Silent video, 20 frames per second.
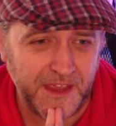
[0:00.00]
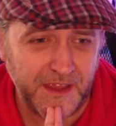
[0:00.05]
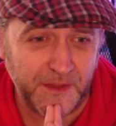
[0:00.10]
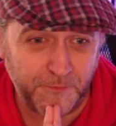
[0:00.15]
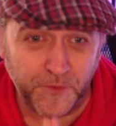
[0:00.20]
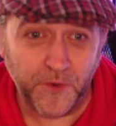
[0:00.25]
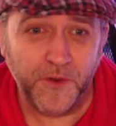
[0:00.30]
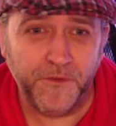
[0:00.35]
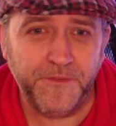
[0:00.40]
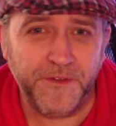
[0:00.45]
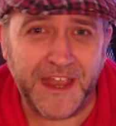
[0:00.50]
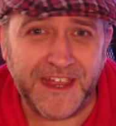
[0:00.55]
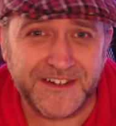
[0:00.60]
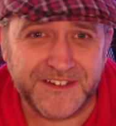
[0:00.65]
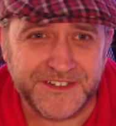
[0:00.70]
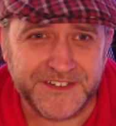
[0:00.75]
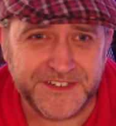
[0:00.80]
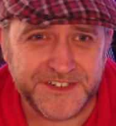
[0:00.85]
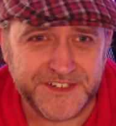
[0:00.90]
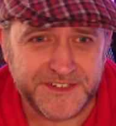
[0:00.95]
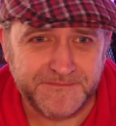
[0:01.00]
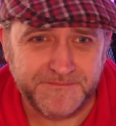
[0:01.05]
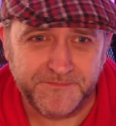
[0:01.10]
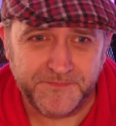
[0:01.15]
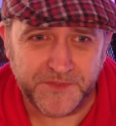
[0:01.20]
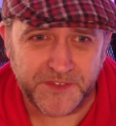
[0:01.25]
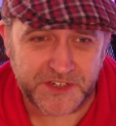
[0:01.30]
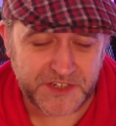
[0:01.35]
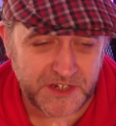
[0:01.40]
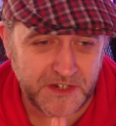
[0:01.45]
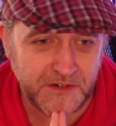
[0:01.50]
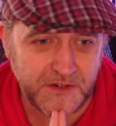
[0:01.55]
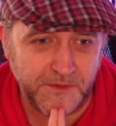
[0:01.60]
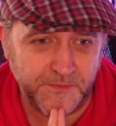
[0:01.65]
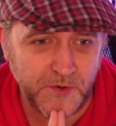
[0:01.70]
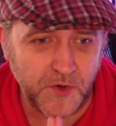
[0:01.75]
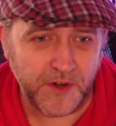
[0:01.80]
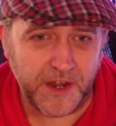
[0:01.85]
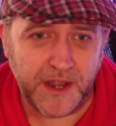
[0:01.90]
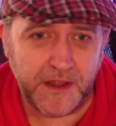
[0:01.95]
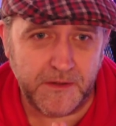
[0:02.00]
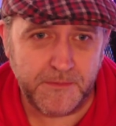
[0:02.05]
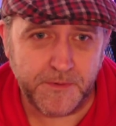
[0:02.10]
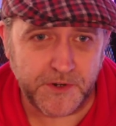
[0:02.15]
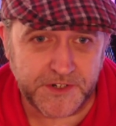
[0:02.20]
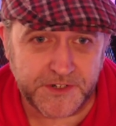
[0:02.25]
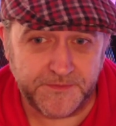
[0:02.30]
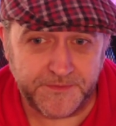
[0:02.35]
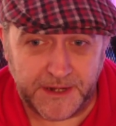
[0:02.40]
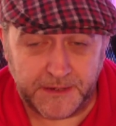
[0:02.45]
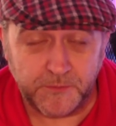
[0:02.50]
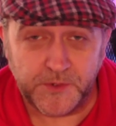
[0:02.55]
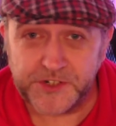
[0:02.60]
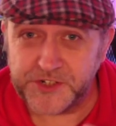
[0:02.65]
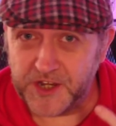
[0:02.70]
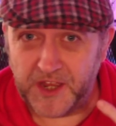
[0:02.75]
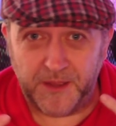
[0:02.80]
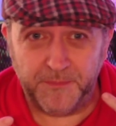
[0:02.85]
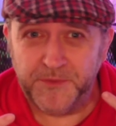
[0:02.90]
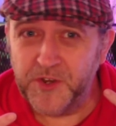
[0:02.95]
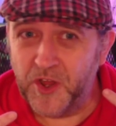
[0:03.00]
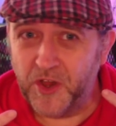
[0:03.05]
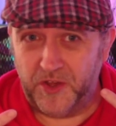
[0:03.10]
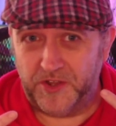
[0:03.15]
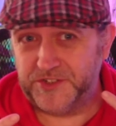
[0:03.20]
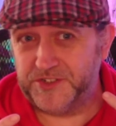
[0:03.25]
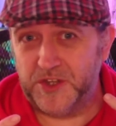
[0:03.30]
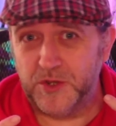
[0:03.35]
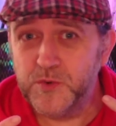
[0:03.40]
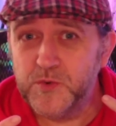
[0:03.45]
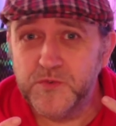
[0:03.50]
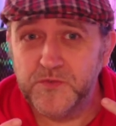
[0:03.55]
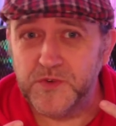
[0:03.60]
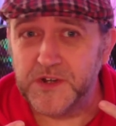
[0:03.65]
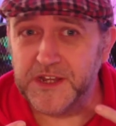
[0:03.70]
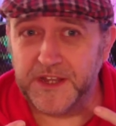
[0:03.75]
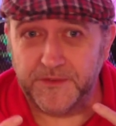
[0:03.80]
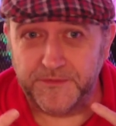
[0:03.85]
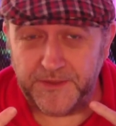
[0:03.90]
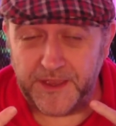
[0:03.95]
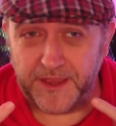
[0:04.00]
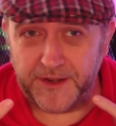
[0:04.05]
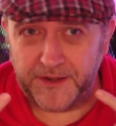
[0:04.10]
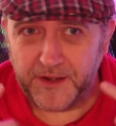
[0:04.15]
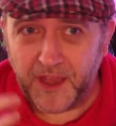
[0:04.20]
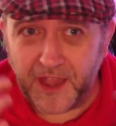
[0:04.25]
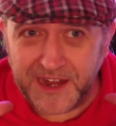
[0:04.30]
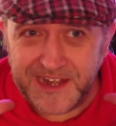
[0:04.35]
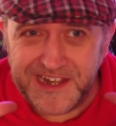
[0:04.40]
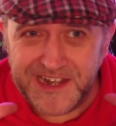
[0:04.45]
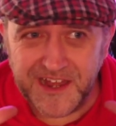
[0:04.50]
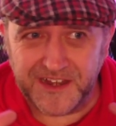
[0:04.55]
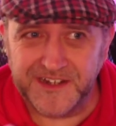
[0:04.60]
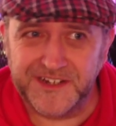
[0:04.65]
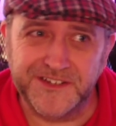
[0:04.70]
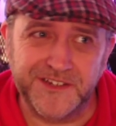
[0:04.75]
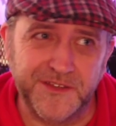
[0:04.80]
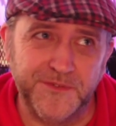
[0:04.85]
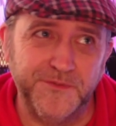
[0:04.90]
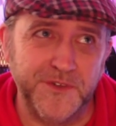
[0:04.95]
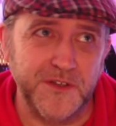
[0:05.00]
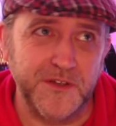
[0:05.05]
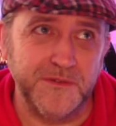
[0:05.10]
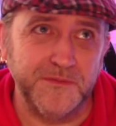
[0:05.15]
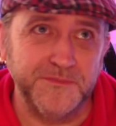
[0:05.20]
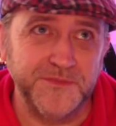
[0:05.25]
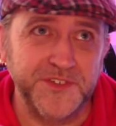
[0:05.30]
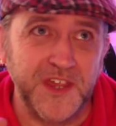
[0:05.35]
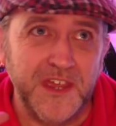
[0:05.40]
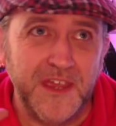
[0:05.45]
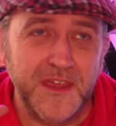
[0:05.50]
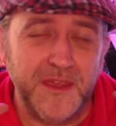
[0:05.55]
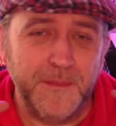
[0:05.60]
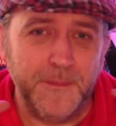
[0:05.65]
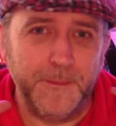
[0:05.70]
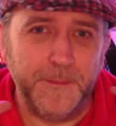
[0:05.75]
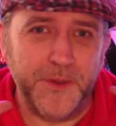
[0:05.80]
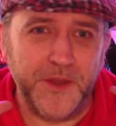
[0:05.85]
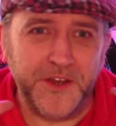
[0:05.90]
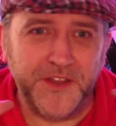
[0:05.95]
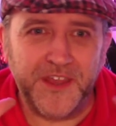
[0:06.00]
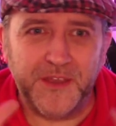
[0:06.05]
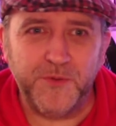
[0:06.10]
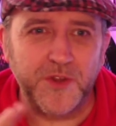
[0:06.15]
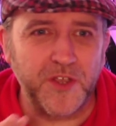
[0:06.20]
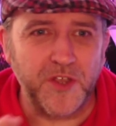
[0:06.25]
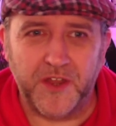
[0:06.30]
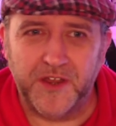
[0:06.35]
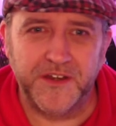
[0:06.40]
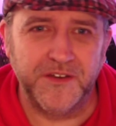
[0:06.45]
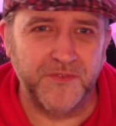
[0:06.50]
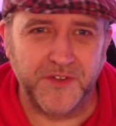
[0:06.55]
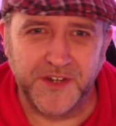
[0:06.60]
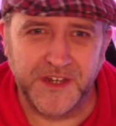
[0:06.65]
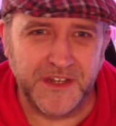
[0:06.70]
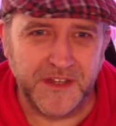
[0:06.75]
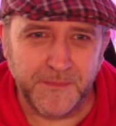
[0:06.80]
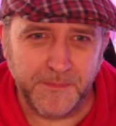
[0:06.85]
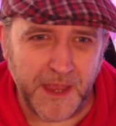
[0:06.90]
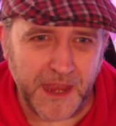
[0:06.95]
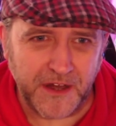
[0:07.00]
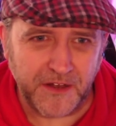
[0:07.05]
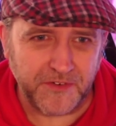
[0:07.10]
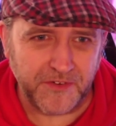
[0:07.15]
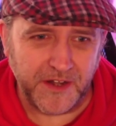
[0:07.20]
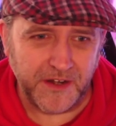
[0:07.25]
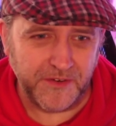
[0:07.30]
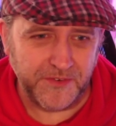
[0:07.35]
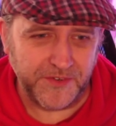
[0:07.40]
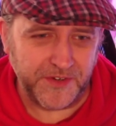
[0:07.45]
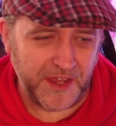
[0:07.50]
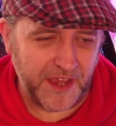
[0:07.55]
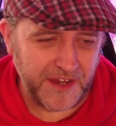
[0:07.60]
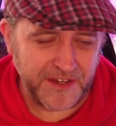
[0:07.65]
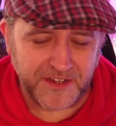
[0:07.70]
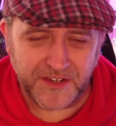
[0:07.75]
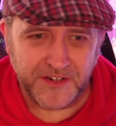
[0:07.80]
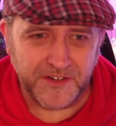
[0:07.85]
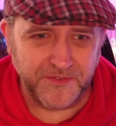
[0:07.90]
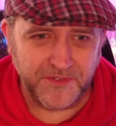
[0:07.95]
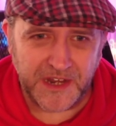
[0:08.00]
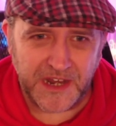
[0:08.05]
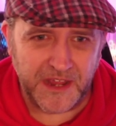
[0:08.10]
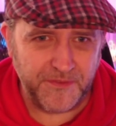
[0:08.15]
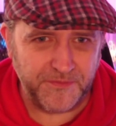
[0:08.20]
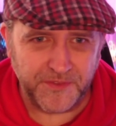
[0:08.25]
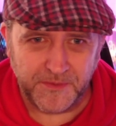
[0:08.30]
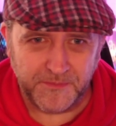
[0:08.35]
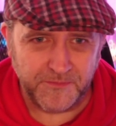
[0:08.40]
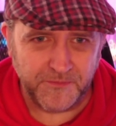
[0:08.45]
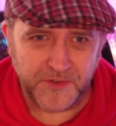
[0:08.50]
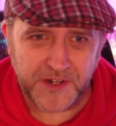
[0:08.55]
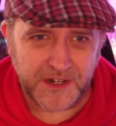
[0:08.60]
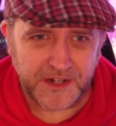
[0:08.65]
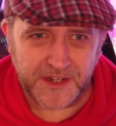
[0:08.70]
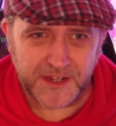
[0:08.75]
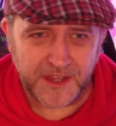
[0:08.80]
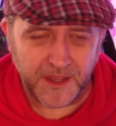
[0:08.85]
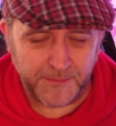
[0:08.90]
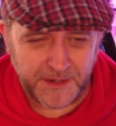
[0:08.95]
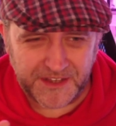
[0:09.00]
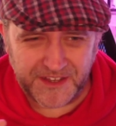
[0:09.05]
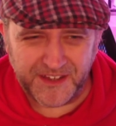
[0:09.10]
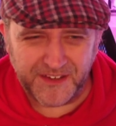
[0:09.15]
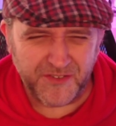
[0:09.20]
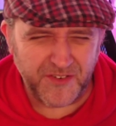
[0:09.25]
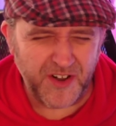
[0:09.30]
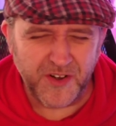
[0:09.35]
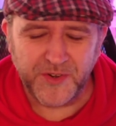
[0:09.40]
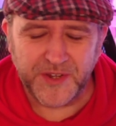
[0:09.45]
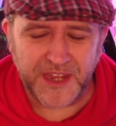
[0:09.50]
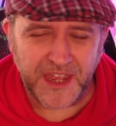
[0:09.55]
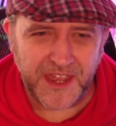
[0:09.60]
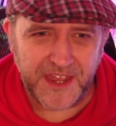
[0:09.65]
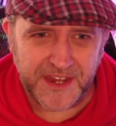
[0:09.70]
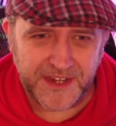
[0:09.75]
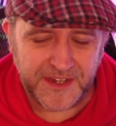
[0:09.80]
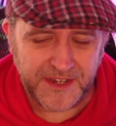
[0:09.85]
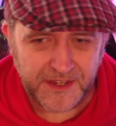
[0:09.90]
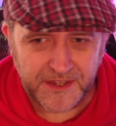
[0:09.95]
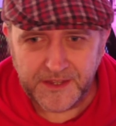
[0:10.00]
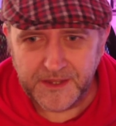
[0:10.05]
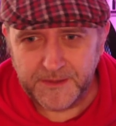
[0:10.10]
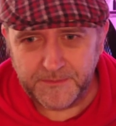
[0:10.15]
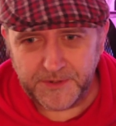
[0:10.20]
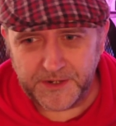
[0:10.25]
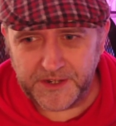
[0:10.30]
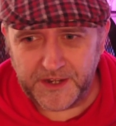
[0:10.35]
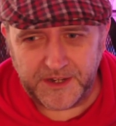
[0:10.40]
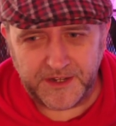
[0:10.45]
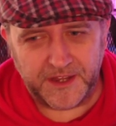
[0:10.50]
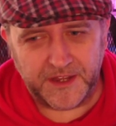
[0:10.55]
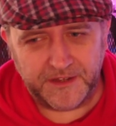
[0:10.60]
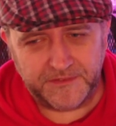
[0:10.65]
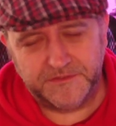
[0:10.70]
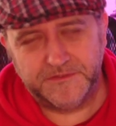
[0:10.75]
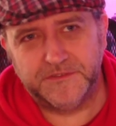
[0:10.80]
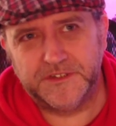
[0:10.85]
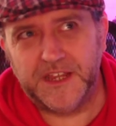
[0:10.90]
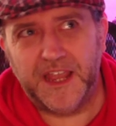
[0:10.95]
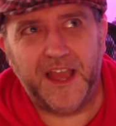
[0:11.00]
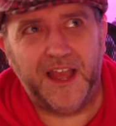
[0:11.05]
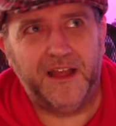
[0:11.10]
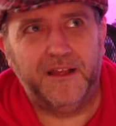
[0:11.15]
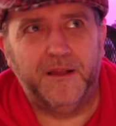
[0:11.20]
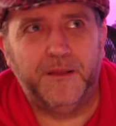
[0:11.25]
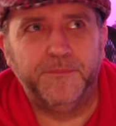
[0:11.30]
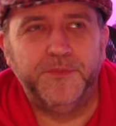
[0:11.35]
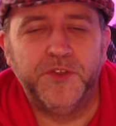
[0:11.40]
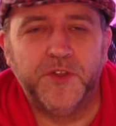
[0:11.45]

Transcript: for fans. So if you're a Harry Potter fan, which I'm not overly a fan, I liked the films, but they were kind of on in the background. I could have left them, really. I mean, they were okay, but I, I, yeah, I'm